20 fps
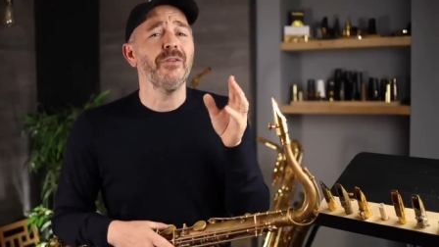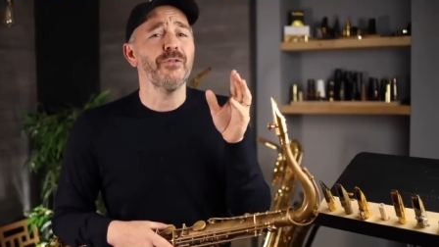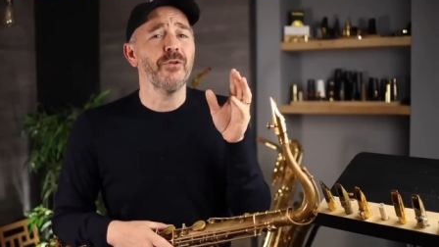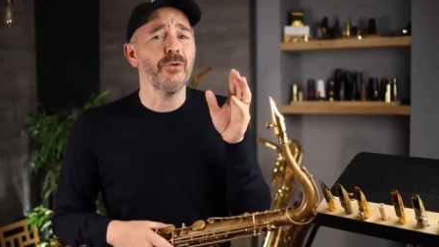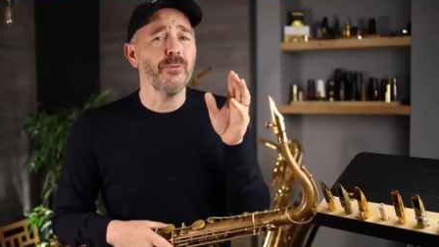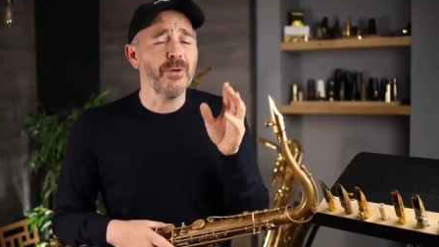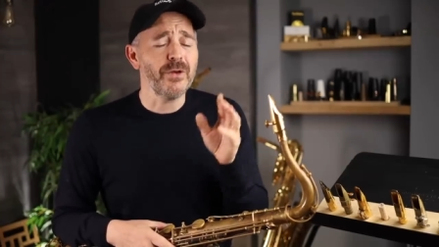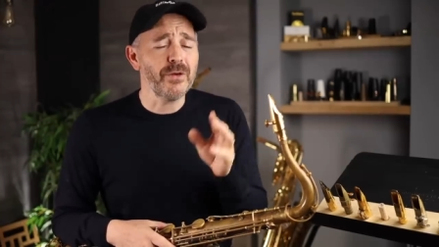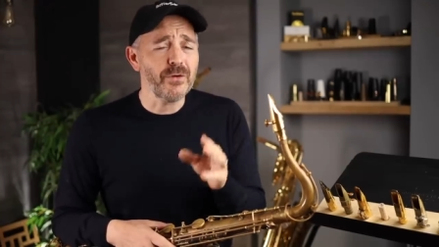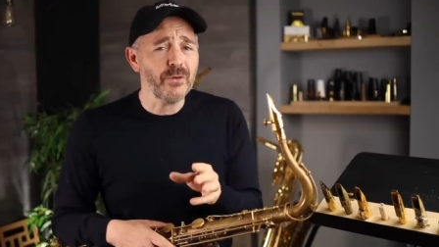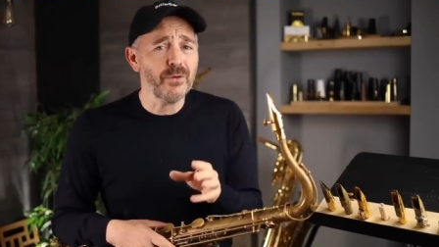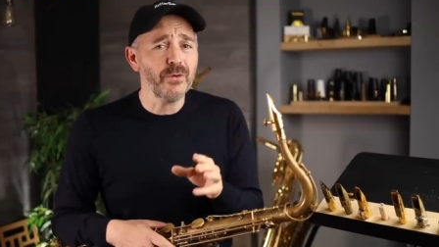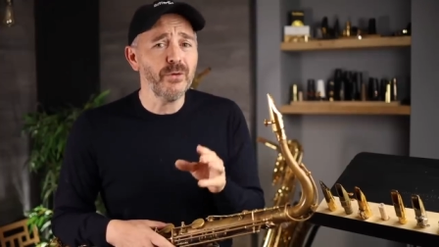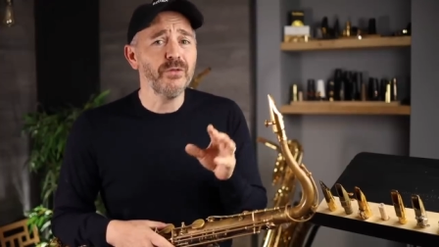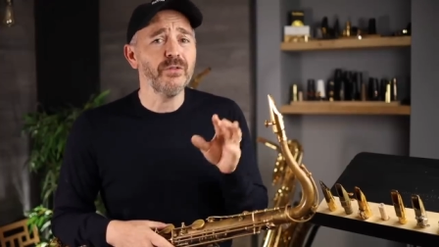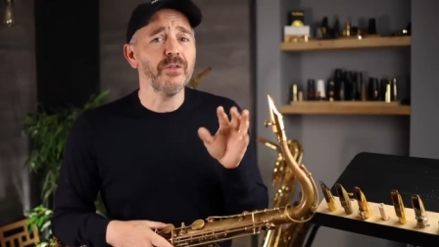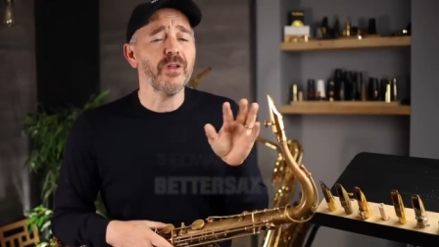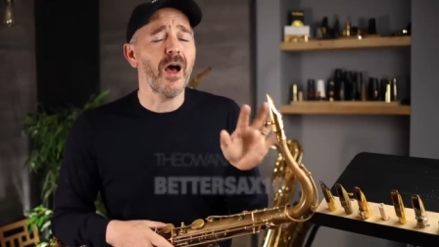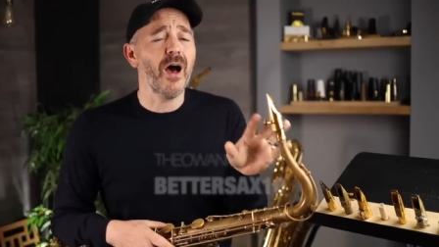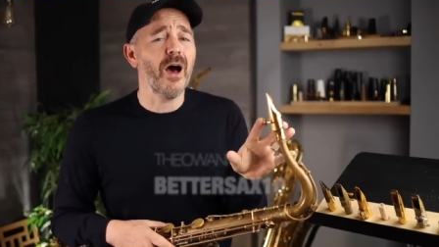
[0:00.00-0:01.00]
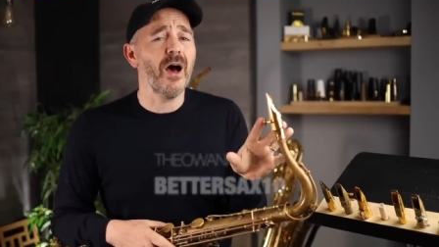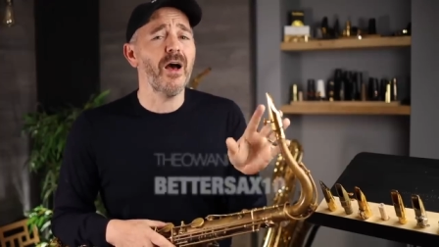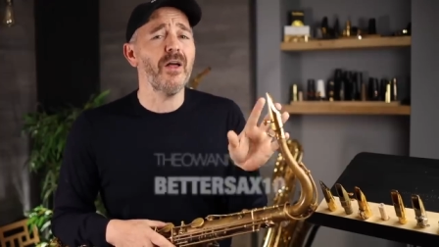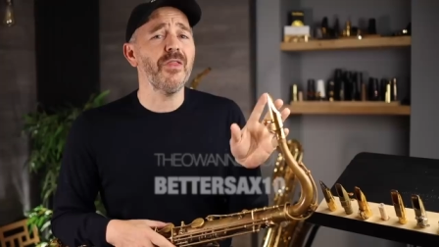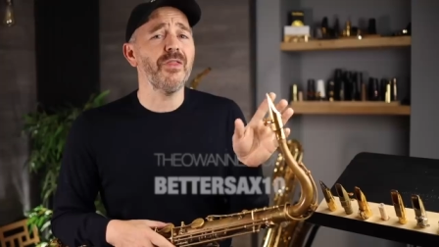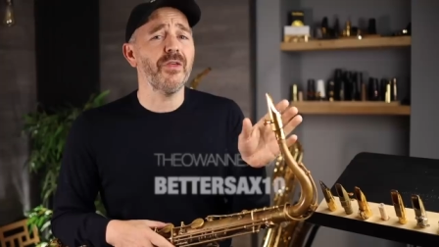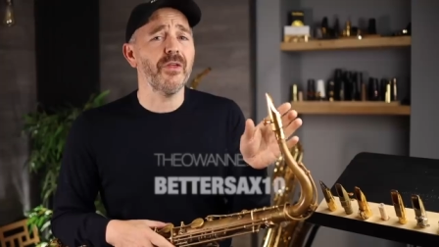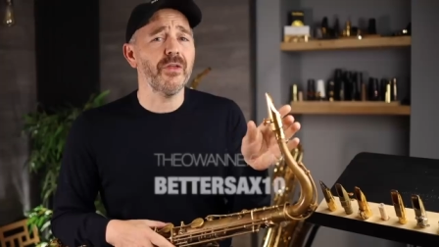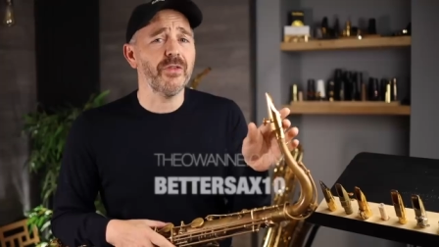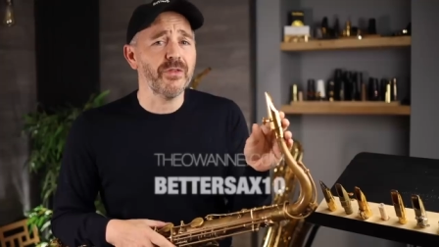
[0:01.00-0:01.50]
to be used
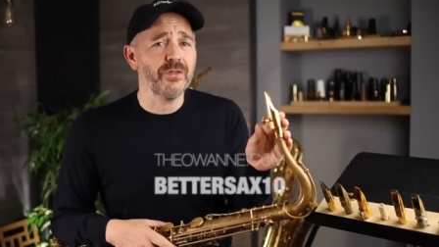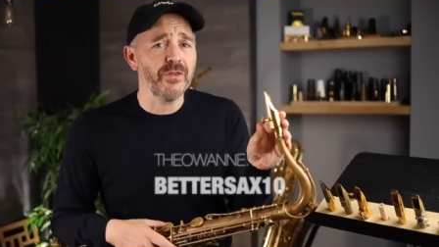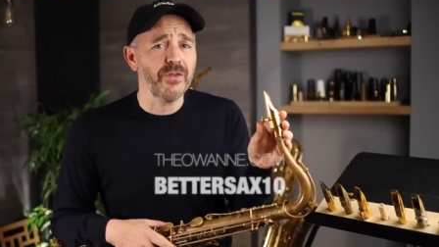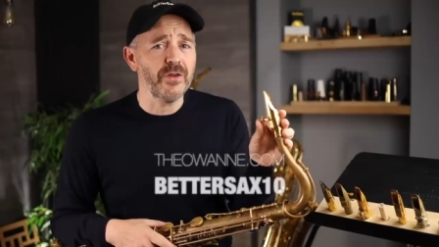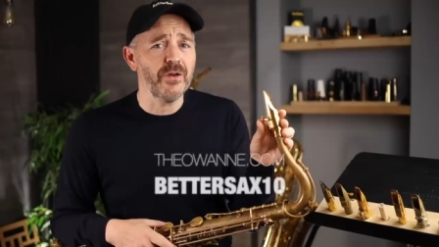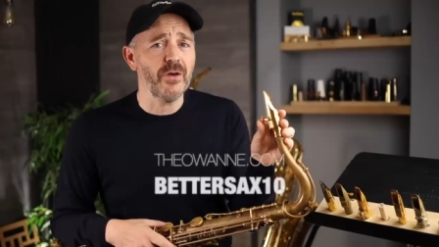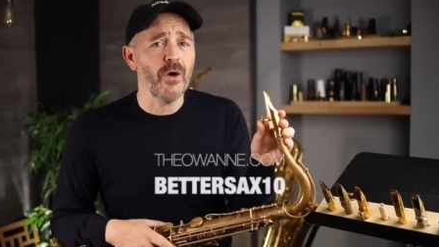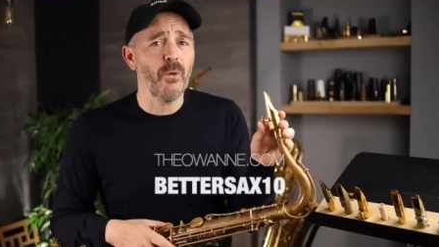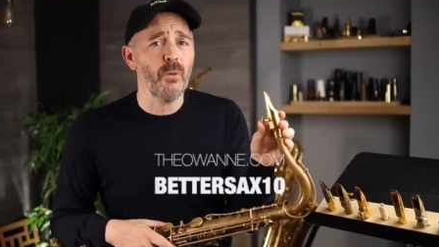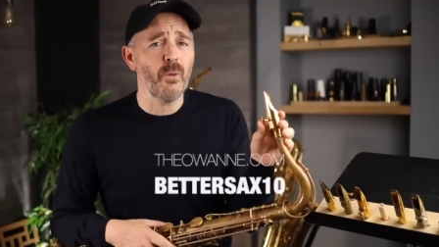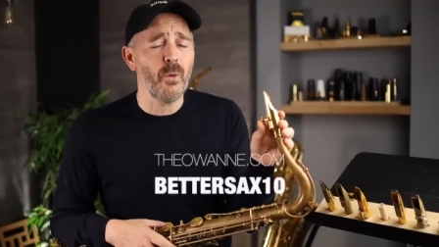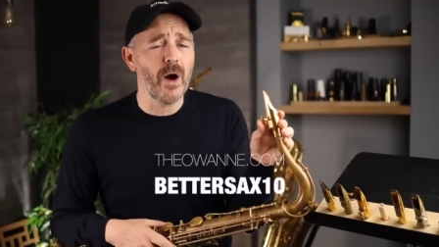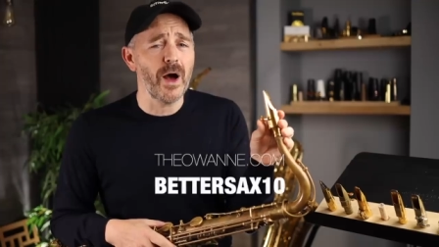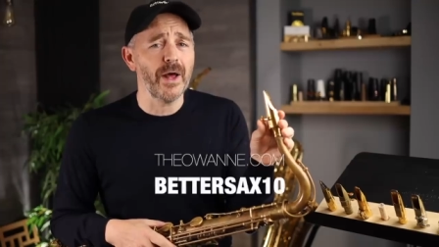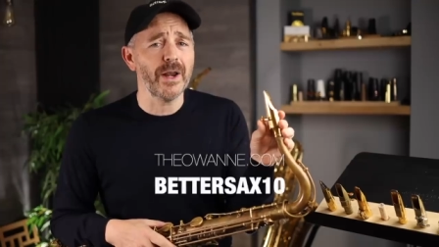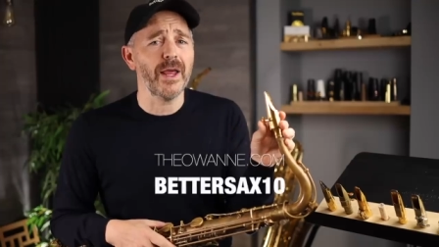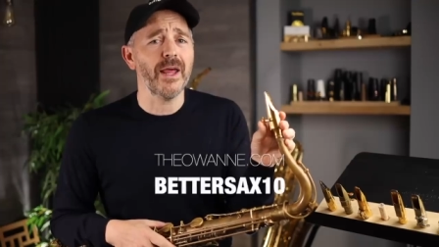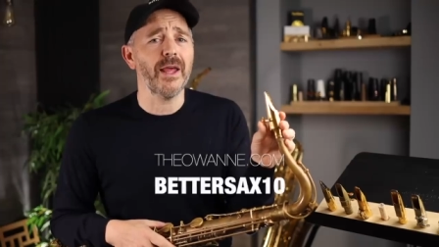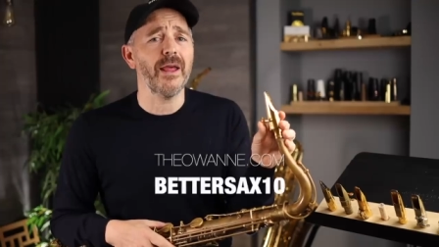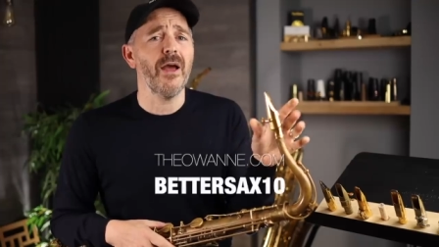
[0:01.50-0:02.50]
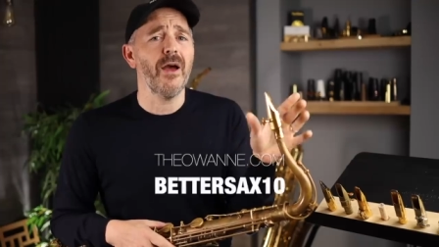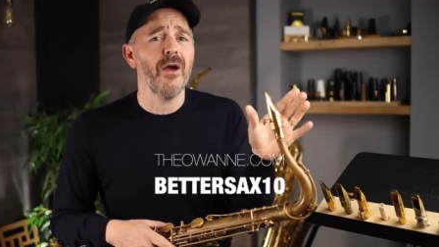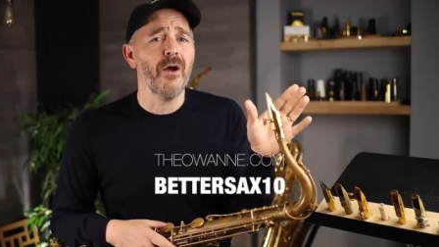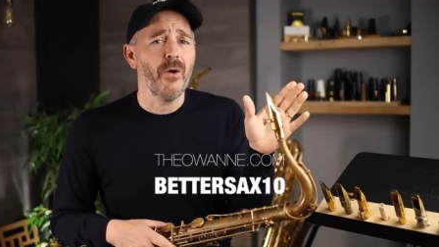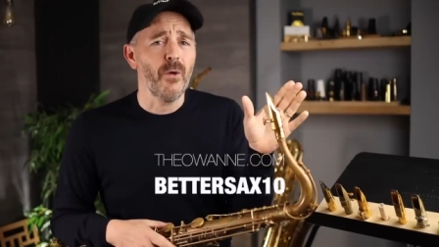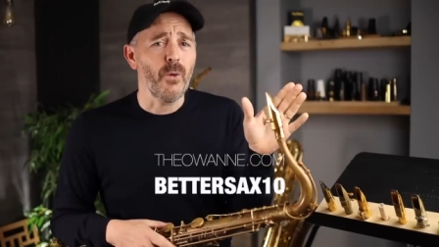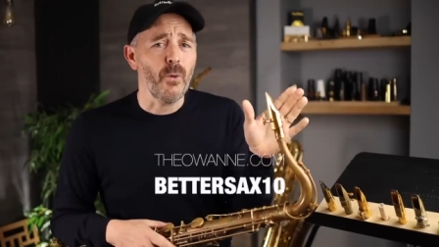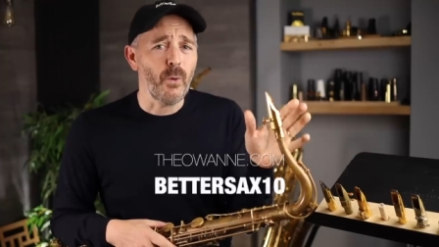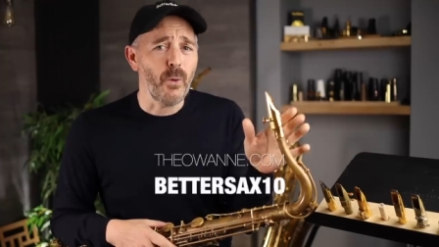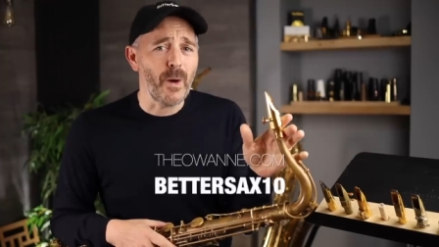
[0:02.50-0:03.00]
on the Theo Wanne
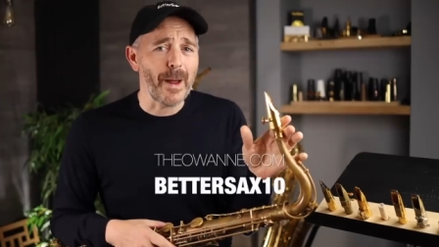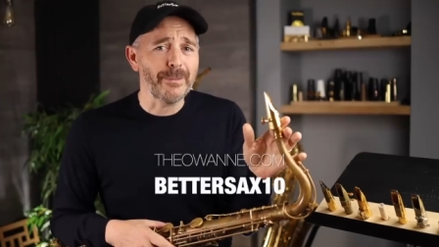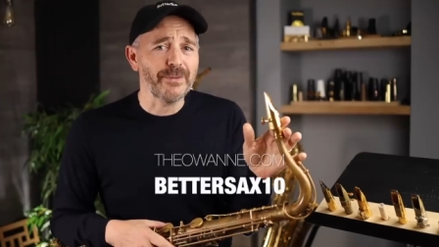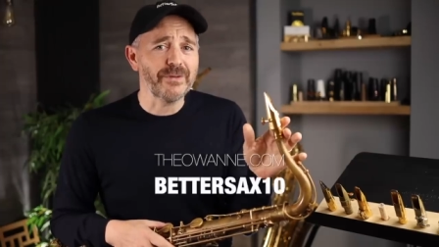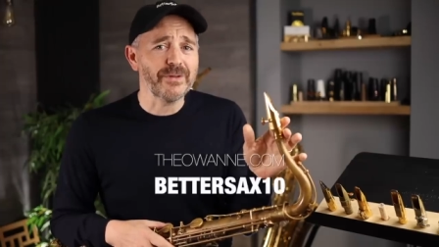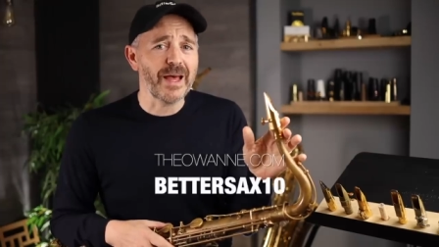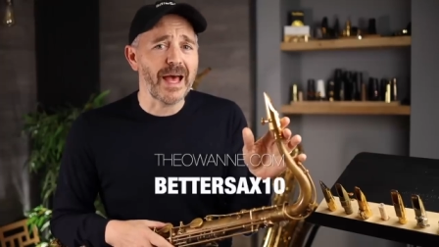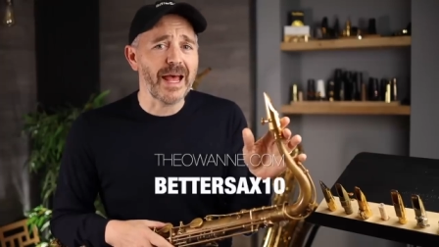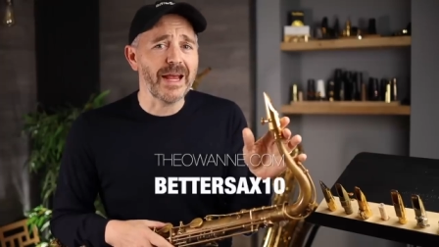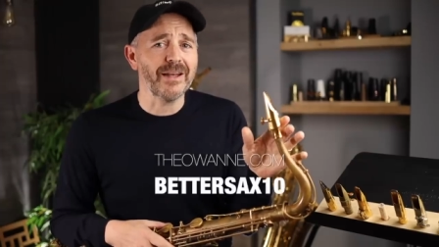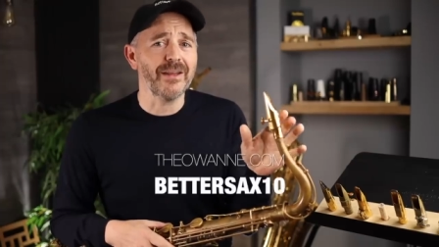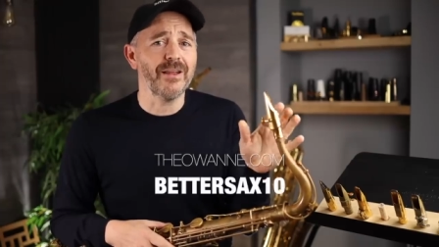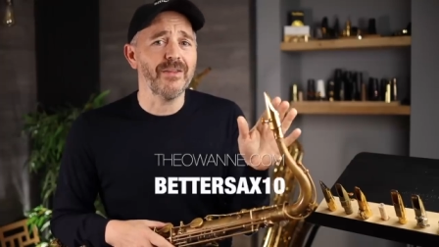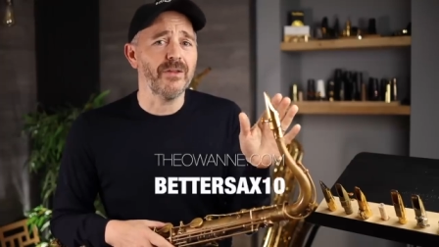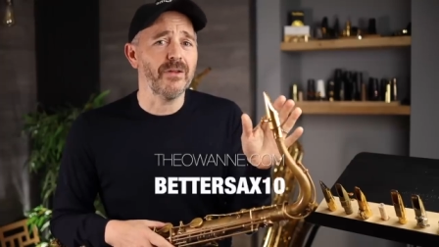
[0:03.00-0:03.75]
website.